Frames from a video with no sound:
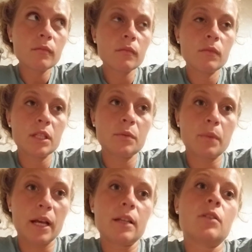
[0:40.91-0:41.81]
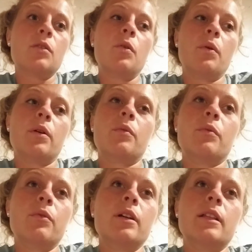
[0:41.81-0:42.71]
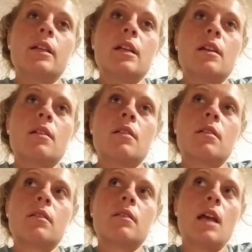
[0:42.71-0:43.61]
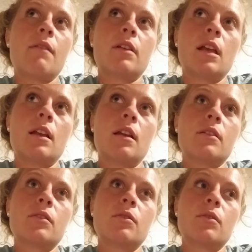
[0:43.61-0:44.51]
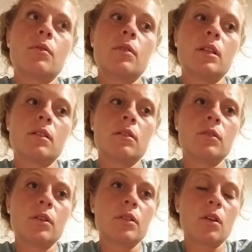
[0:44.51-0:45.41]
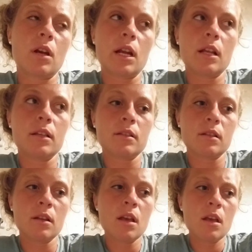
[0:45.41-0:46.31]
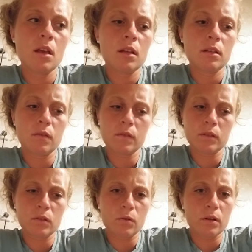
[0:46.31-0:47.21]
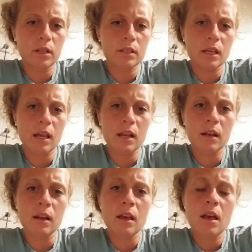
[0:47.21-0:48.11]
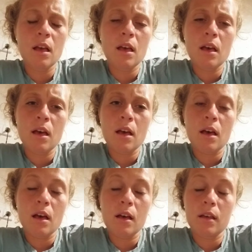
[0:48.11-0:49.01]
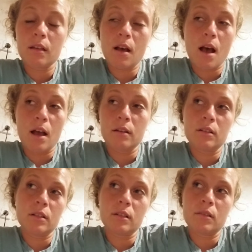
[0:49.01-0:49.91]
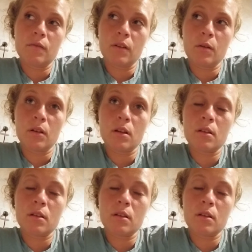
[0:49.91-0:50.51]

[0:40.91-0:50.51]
this biking tour really navigated us through these little nooks and crannies and different stories. And I'm just very